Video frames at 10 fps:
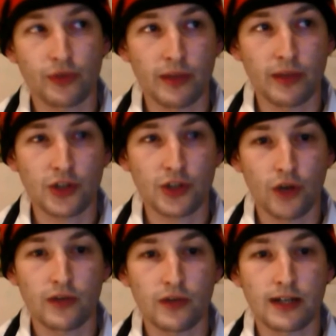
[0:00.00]
pretty much
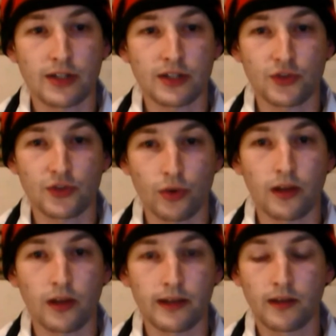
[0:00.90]
overarching
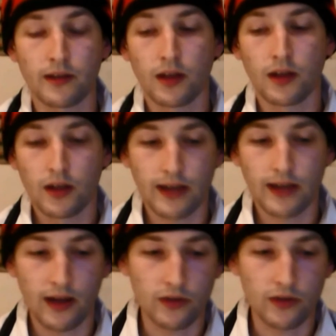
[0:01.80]
storyline.
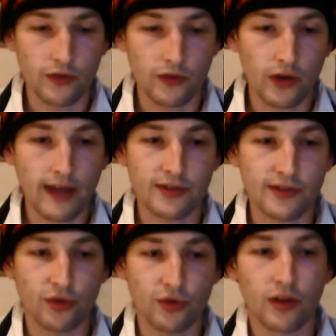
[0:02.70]
Now, you've got to have a
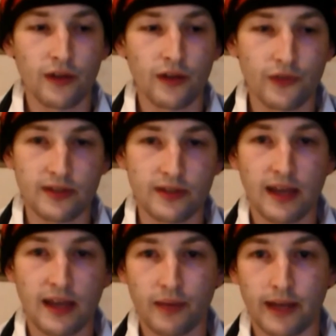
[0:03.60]
storyline for this
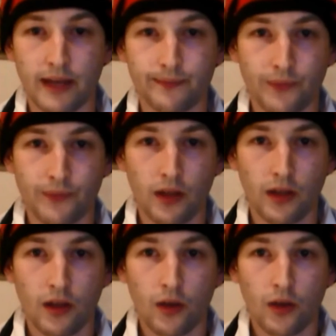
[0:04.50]
campaign.
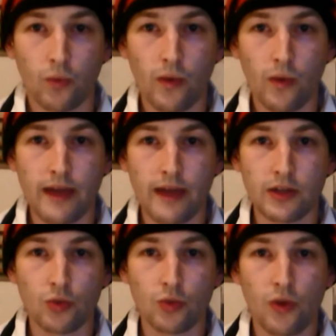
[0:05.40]
whether
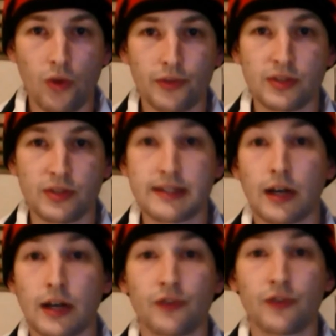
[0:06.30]
you want them to
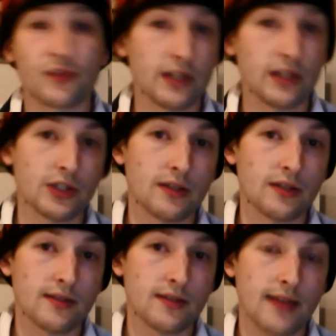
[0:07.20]
start off as
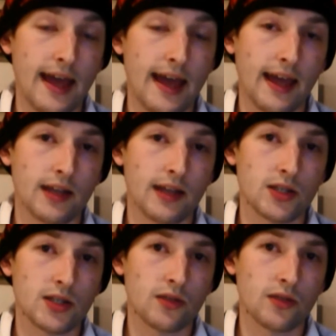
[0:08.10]
villagers and